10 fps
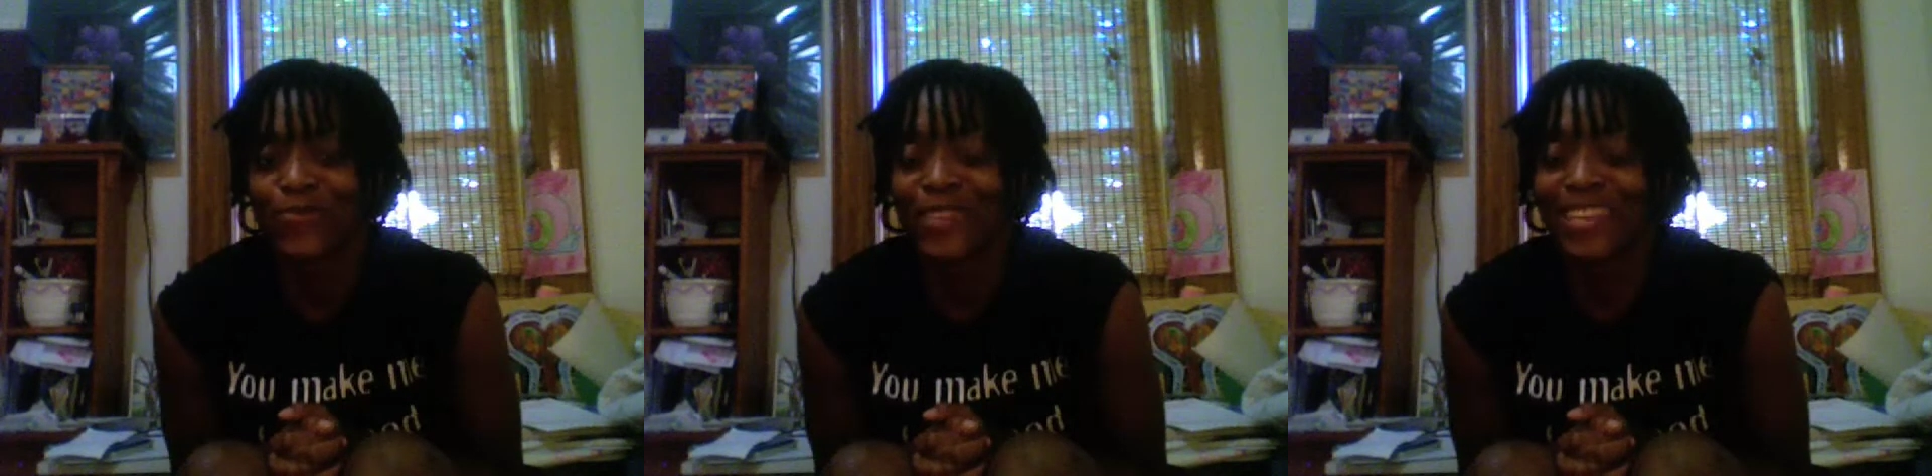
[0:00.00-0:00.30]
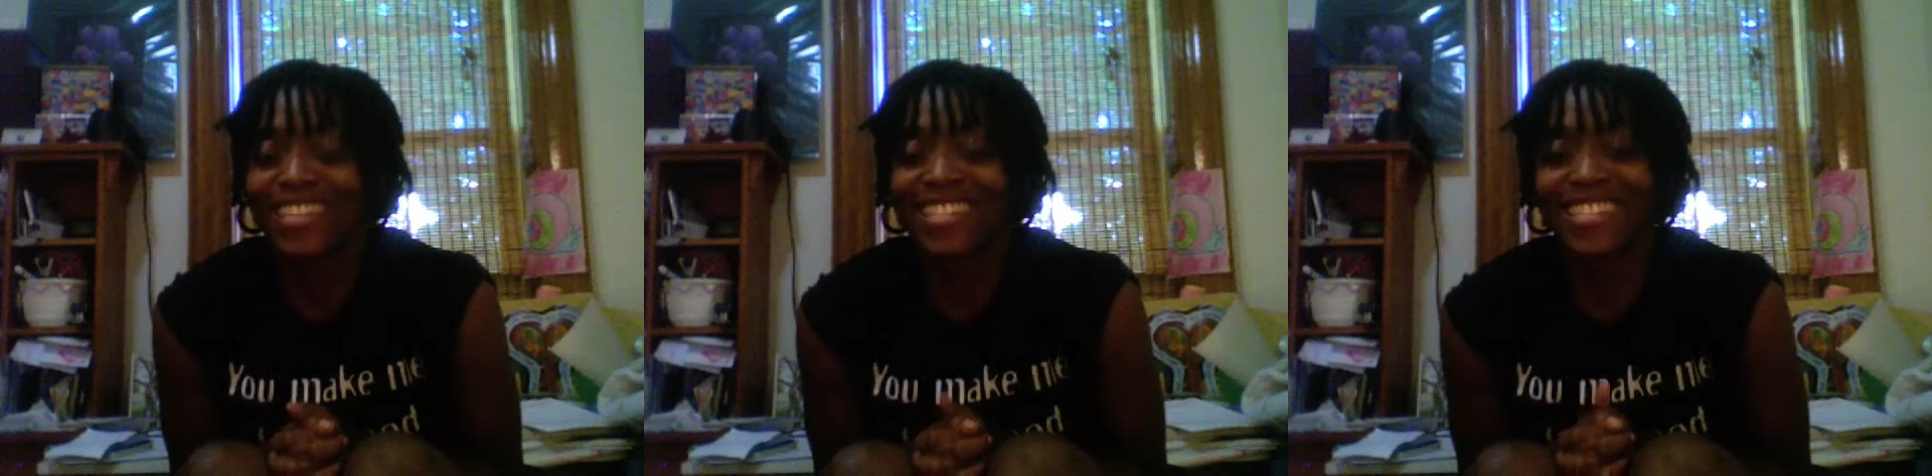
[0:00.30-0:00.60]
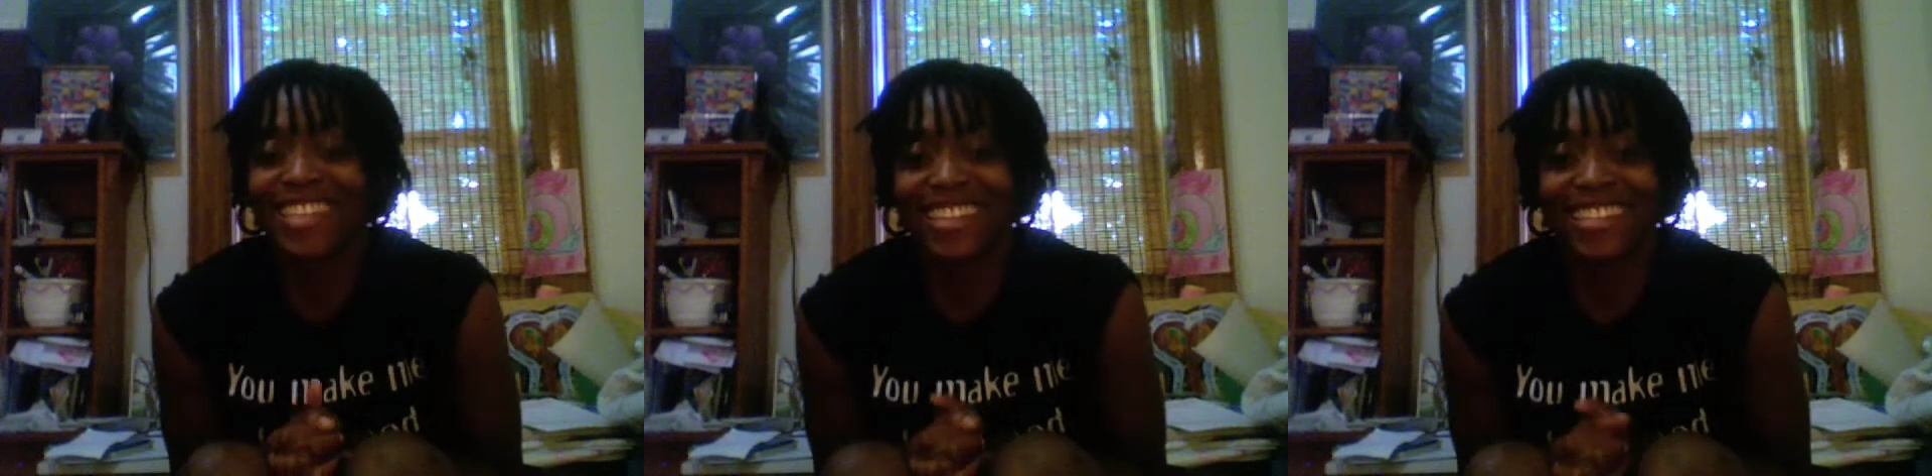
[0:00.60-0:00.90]
This is
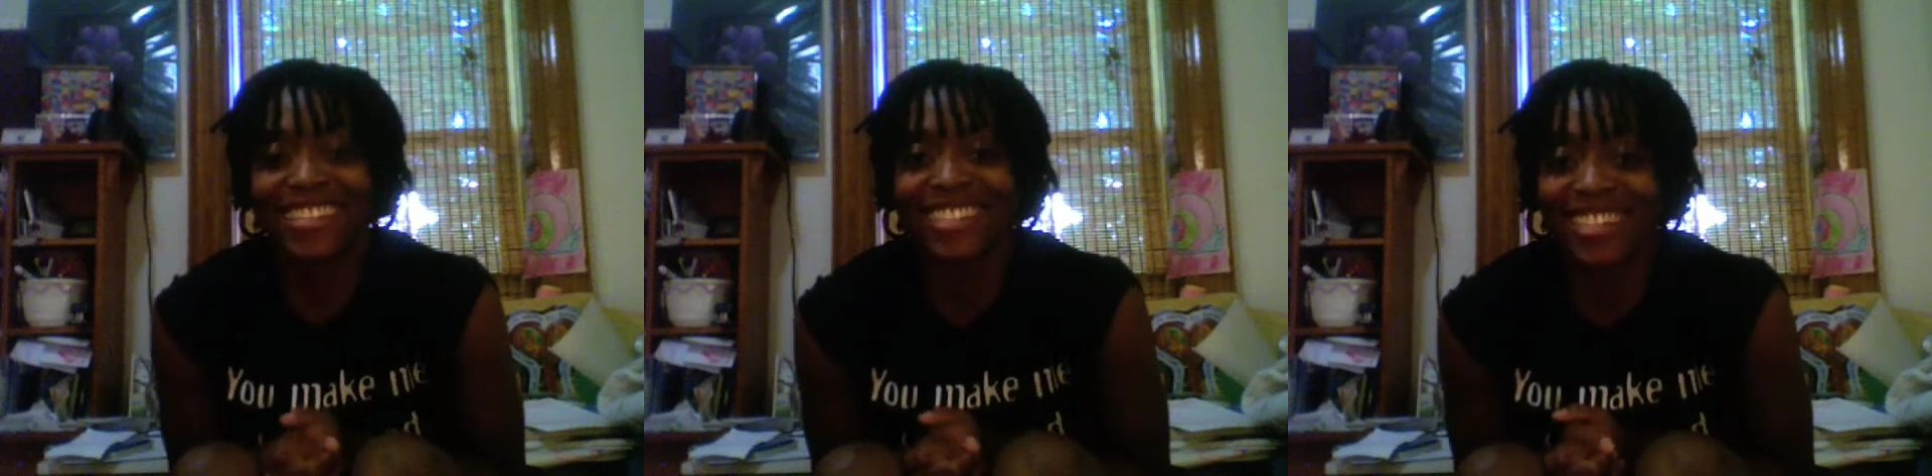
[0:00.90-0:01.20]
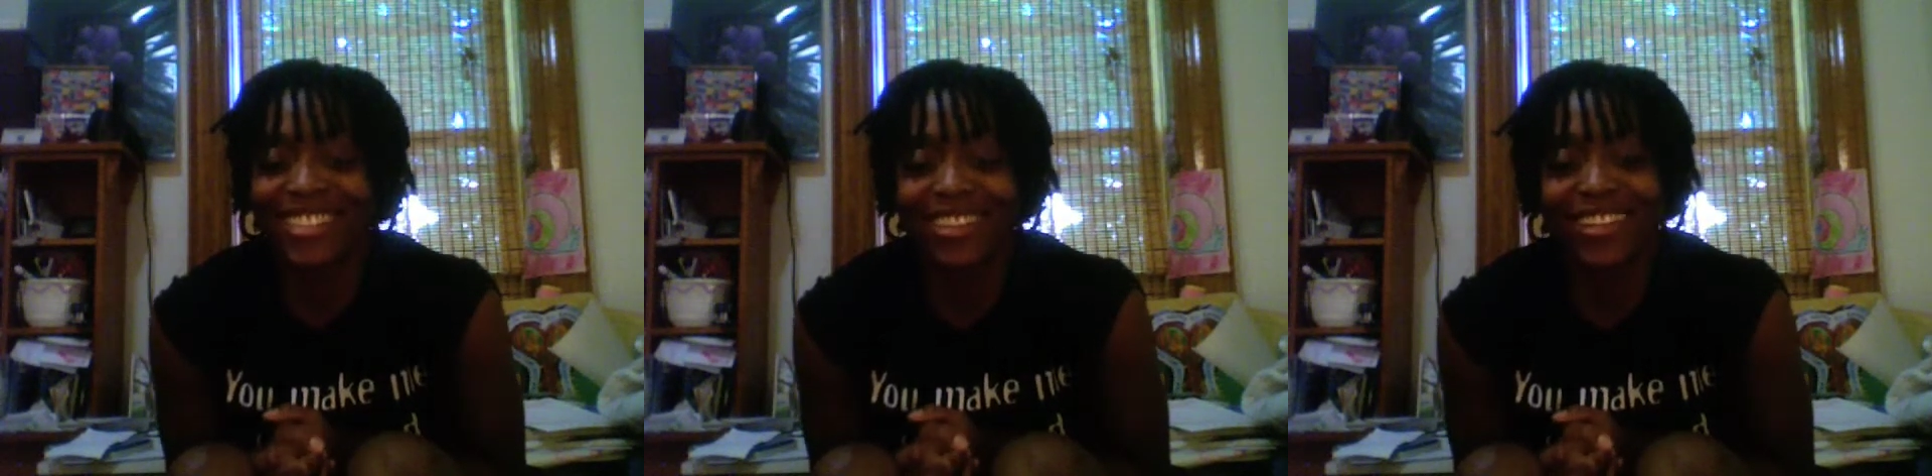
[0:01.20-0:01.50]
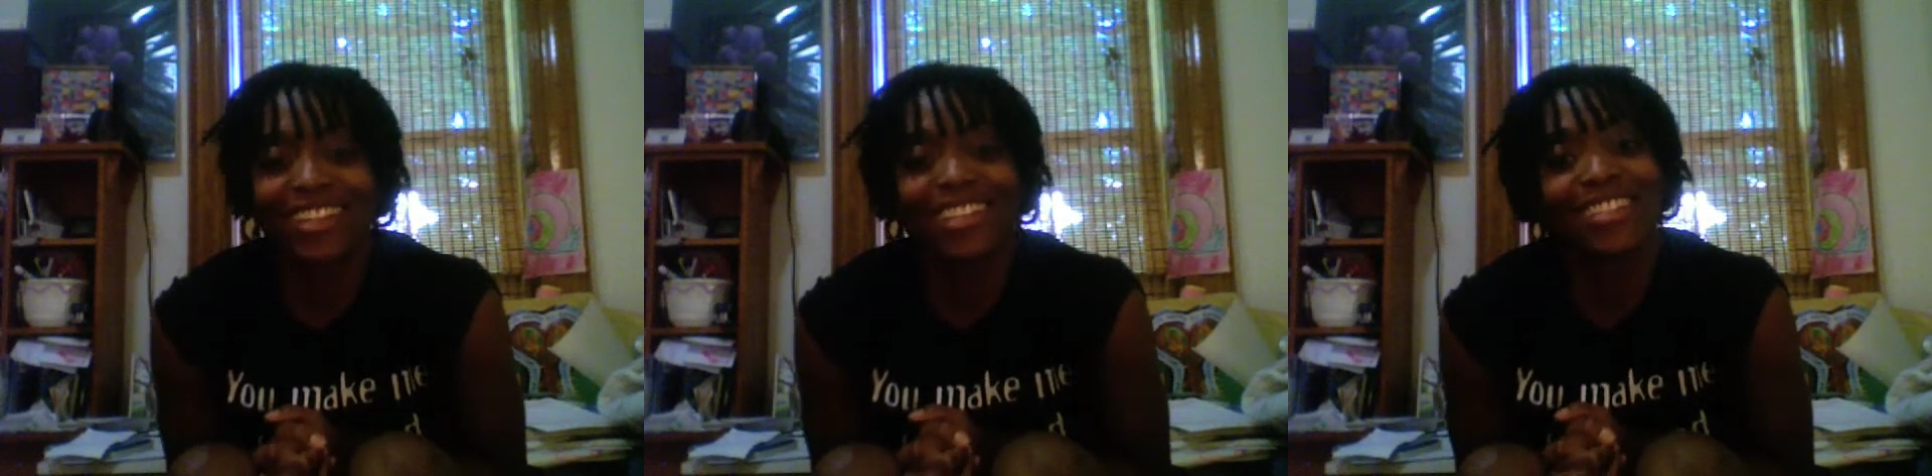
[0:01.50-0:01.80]
Candice
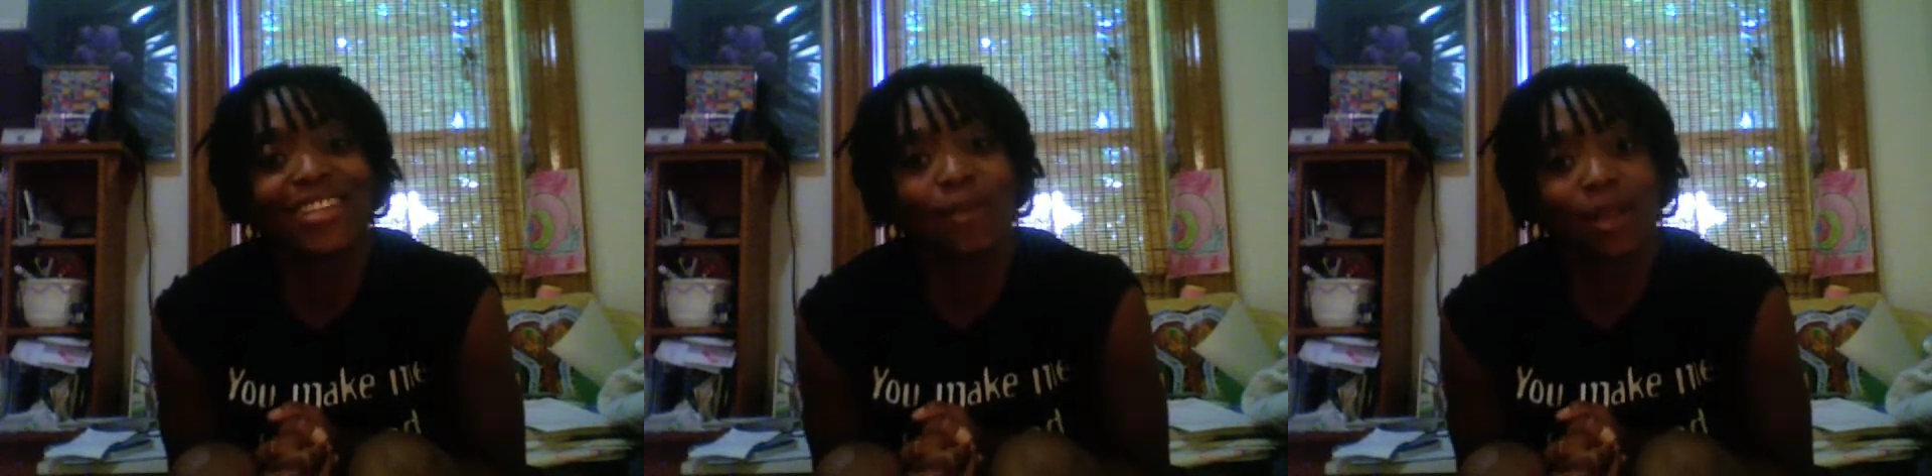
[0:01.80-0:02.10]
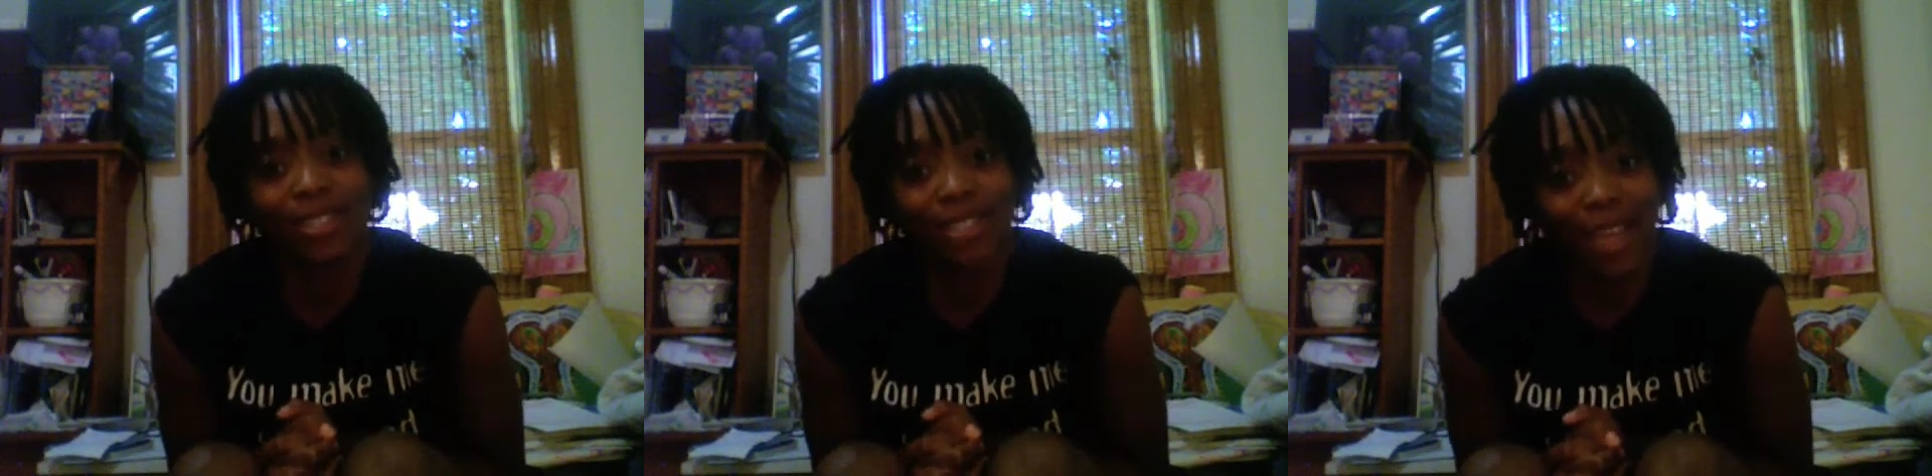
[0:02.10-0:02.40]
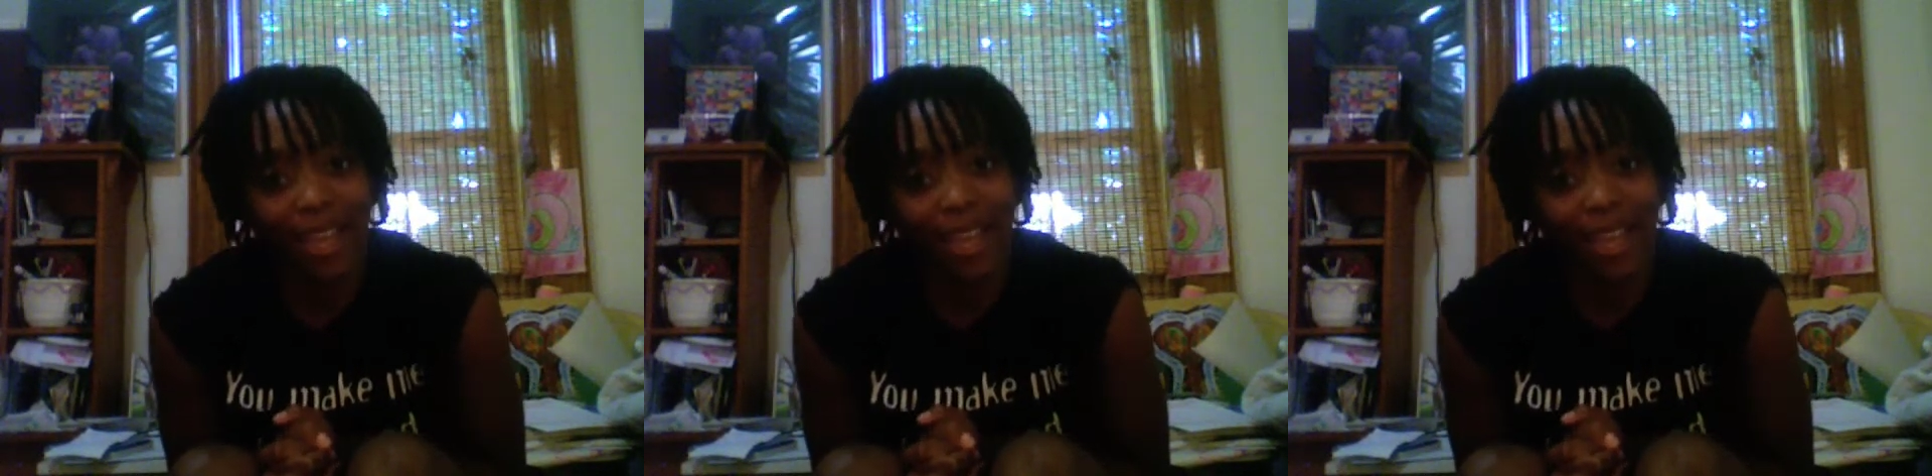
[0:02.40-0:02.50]
Anitra, and you're watching